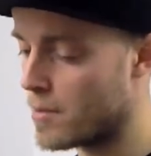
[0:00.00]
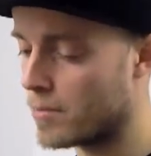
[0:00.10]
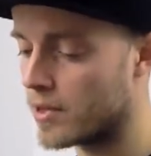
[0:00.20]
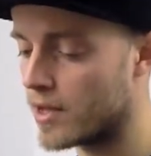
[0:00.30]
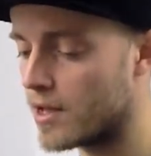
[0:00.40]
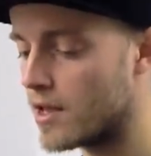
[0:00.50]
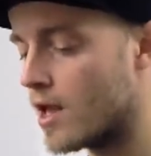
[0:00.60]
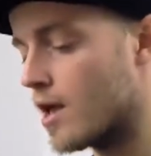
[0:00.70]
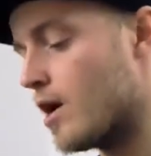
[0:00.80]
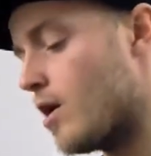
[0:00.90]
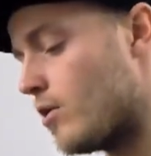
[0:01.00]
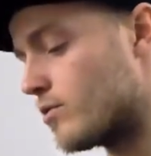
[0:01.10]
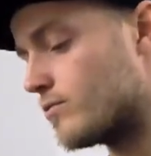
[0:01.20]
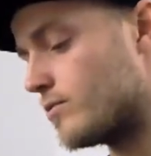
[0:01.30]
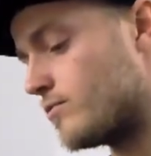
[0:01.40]
play
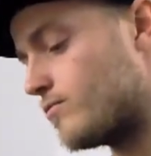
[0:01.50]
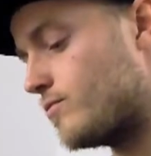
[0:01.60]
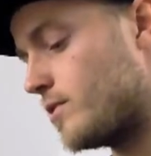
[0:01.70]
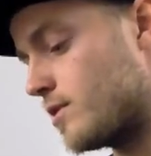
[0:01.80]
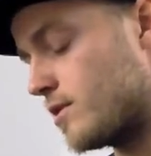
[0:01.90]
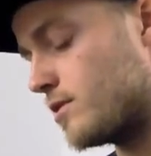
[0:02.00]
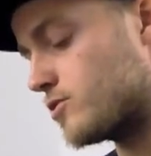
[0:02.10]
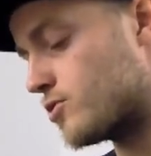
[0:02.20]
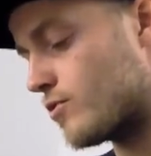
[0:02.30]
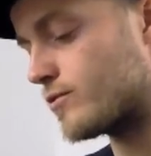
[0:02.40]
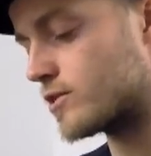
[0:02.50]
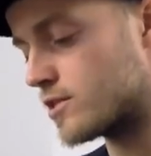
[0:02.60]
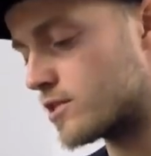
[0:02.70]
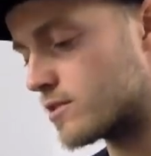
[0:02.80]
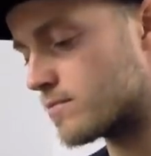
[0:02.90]
on
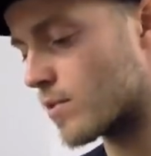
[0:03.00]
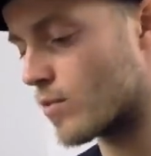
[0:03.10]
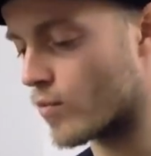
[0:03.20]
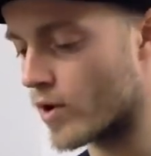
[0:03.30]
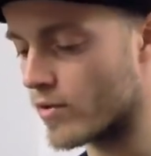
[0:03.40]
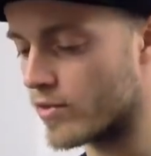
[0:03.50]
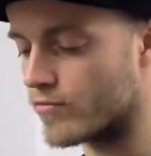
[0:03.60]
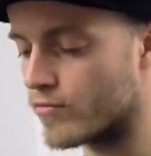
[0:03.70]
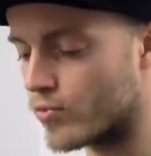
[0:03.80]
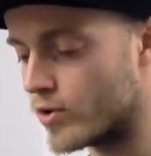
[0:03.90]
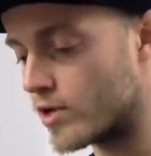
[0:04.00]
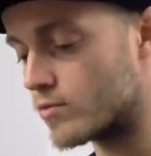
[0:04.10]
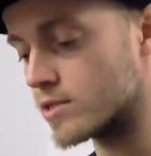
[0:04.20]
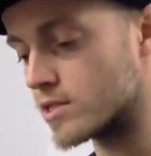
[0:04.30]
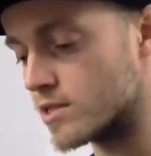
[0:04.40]
surfaces where the
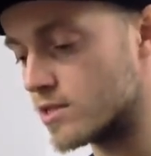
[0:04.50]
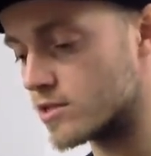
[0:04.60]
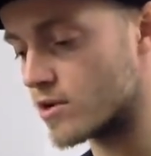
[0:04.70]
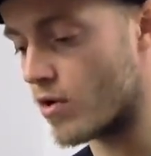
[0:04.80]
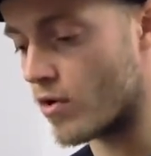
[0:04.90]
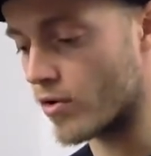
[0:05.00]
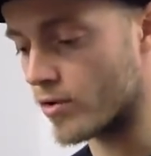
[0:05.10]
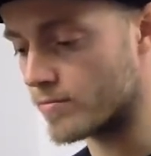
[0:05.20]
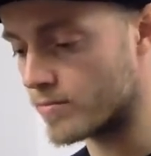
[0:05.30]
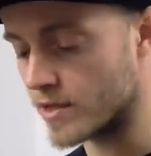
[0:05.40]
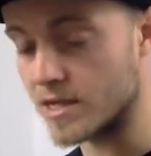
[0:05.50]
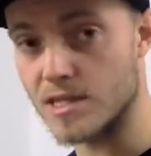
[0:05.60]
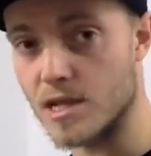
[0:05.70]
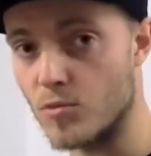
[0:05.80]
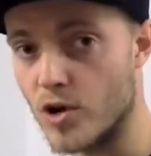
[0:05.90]
frequencies are in the
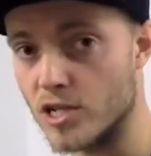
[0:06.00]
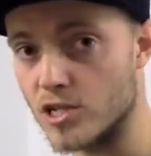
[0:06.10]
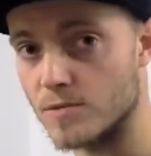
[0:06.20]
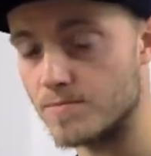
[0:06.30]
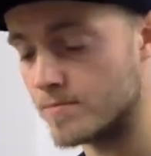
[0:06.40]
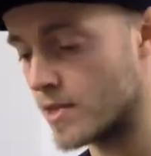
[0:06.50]
same range.